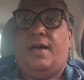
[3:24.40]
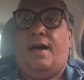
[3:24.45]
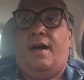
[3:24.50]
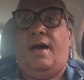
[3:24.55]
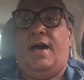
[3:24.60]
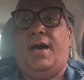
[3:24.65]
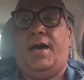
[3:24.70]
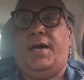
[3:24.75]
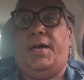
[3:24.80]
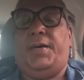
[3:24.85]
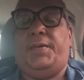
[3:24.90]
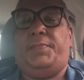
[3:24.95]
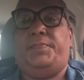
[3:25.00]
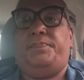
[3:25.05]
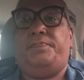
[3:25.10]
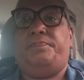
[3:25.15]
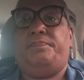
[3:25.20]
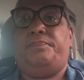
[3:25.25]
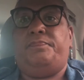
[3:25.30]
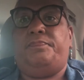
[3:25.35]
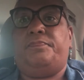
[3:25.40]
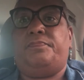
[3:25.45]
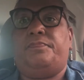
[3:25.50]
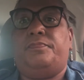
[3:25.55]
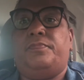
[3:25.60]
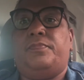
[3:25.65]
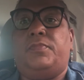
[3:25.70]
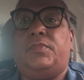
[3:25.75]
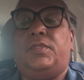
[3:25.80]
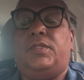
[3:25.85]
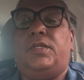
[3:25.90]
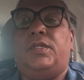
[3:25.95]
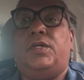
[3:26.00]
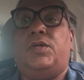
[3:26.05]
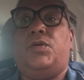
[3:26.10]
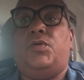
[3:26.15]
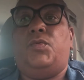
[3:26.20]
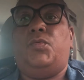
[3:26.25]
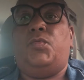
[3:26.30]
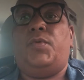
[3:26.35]

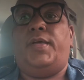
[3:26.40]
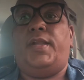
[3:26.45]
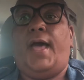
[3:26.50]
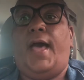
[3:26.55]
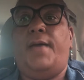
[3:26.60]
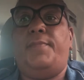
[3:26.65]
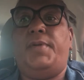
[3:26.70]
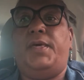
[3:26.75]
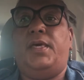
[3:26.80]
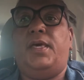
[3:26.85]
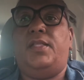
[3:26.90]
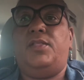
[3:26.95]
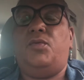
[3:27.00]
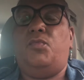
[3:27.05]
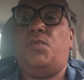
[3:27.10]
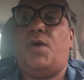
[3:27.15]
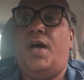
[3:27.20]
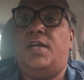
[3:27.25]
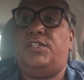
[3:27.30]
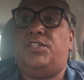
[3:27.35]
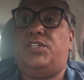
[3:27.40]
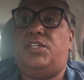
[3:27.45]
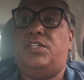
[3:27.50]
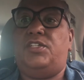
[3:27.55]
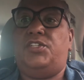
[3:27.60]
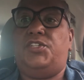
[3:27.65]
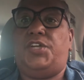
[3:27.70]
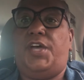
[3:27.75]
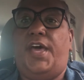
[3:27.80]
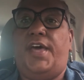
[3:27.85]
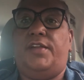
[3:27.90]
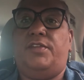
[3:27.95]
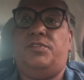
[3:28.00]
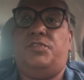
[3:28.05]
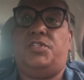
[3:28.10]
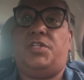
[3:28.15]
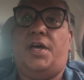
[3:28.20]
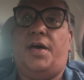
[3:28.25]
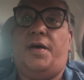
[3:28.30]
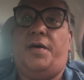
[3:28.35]
When I begin to watch these channels,
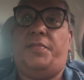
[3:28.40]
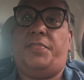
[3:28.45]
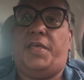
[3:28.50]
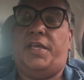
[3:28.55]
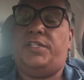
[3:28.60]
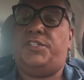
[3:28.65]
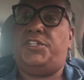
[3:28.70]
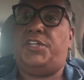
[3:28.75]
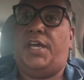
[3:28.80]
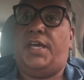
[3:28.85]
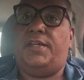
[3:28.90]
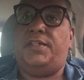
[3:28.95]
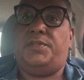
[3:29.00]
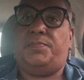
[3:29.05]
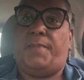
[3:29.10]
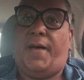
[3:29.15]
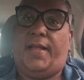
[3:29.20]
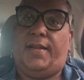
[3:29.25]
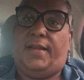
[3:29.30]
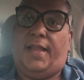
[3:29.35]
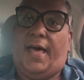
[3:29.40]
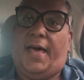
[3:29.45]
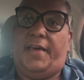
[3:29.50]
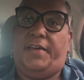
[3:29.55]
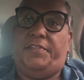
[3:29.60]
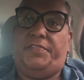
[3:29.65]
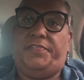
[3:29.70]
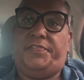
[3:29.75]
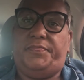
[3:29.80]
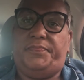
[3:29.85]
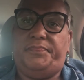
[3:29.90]
y'all, they changed my life.